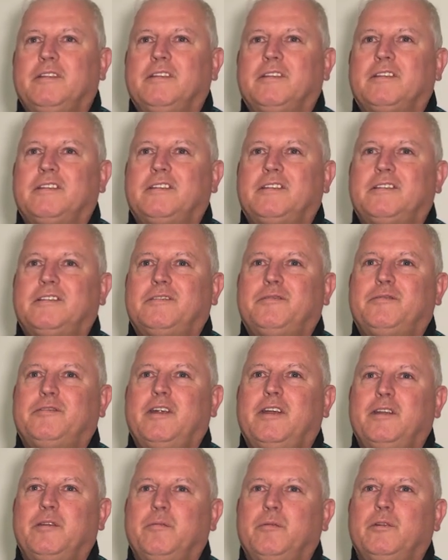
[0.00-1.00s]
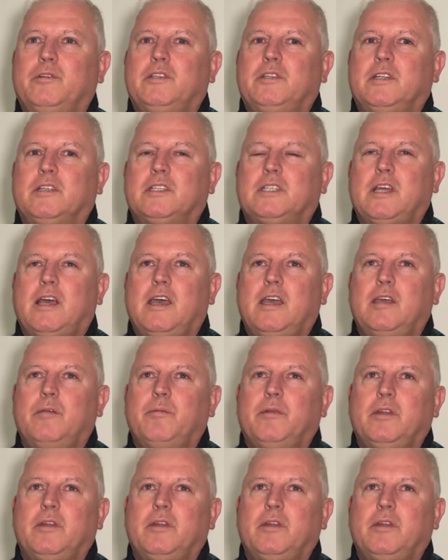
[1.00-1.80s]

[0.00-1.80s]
it's very much the same.